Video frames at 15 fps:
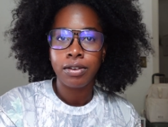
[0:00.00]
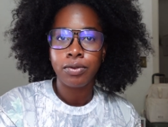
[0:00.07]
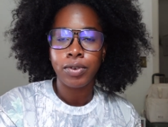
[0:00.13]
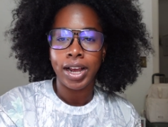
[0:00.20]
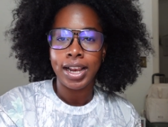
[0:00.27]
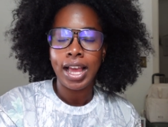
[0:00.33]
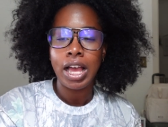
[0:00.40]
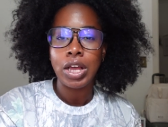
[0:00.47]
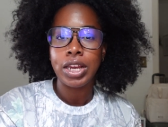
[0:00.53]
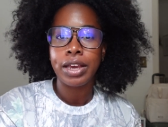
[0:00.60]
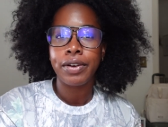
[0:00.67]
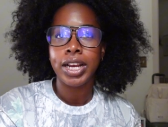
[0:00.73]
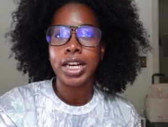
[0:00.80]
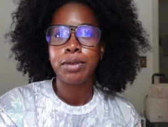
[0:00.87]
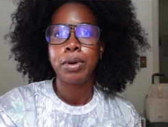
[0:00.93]
right now to get
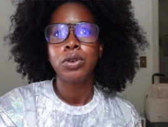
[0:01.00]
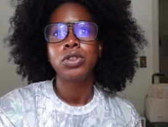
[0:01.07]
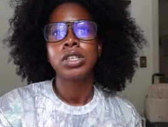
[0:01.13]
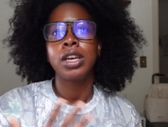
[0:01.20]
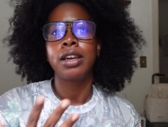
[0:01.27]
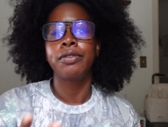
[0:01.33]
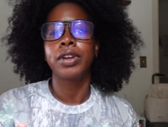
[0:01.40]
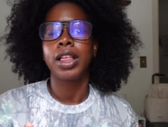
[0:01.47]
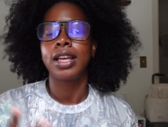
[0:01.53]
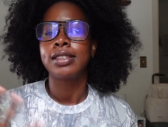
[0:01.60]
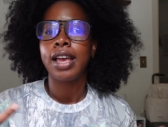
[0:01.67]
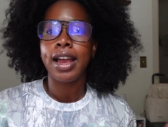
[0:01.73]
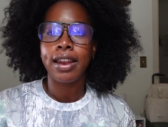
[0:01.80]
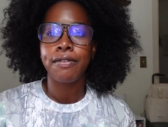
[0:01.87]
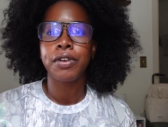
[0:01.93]
ready to post it and realized
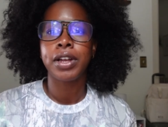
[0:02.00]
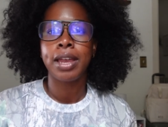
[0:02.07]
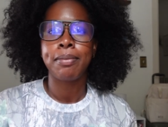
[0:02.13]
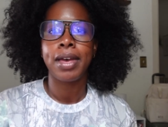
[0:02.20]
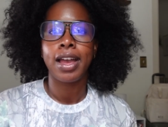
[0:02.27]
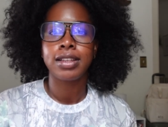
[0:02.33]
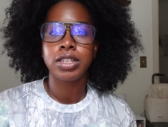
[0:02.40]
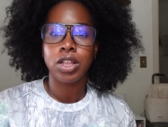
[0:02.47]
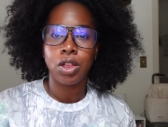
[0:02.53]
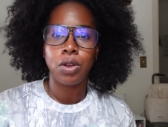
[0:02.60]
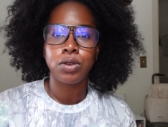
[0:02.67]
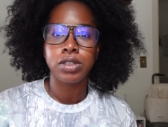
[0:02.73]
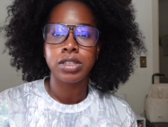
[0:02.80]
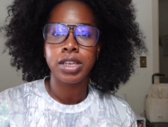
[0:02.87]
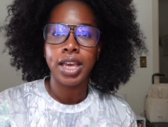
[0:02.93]
I never came back to
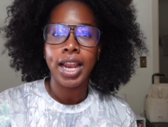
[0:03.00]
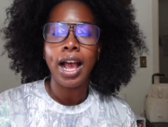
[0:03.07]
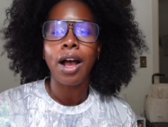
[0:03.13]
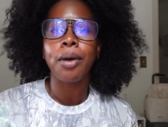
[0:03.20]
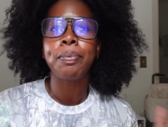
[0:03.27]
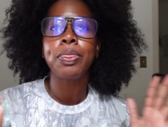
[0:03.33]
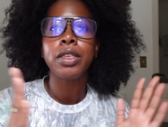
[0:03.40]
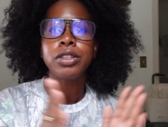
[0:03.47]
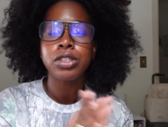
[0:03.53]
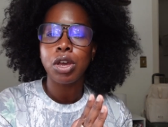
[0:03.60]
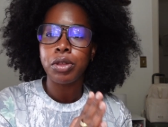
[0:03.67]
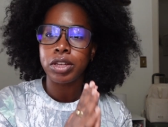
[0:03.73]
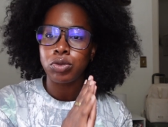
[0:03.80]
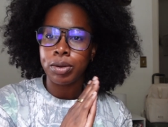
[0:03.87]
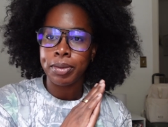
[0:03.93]
close it out. So
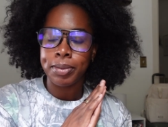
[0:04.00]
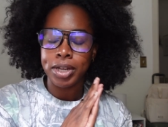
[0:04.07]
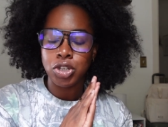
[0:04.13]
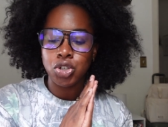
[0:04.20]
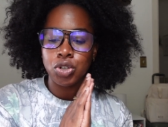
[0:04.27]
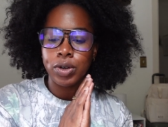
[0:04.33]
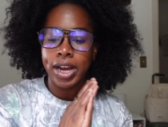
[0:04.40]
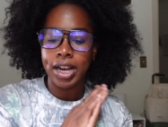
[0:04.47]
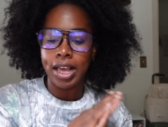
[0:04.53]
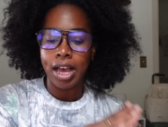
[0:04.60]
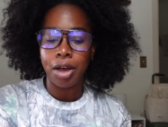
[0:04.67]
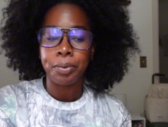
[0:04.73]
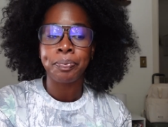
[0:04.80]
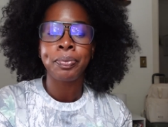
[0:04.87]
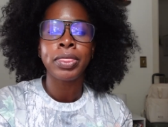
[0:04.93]
that's what I'm about to do right
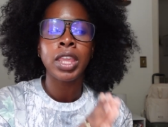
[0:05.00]
now.